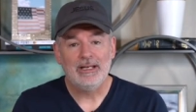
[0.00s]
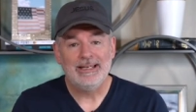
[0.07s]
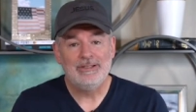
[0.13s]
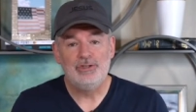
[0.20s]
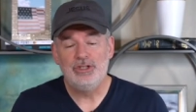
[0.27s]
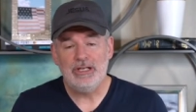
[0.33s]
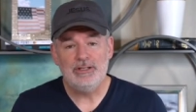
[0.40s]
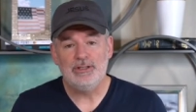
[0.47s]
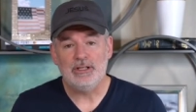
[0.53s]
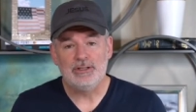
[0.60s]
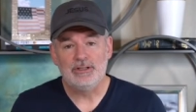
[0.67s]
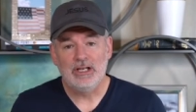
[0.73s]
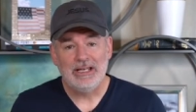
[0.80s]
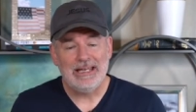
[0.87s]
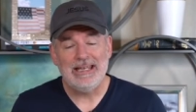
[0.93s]
is
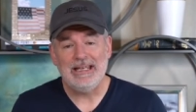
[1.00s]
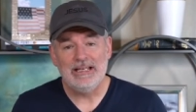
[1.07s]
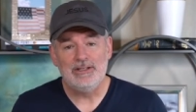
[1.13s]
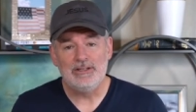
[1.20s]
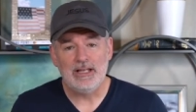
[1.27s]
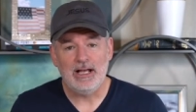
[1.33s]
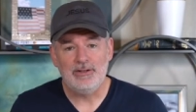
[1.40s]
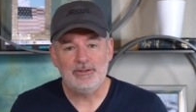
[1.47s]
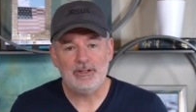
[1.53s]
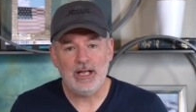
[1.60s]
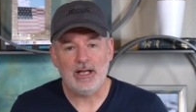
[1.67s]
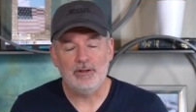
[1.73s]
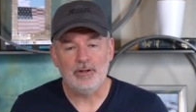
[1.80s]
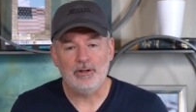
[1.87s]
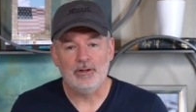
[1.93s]
Jesus. He is that
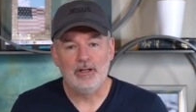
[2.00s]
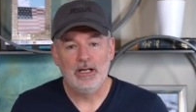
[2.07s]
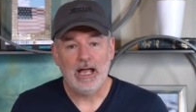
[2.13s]
standard.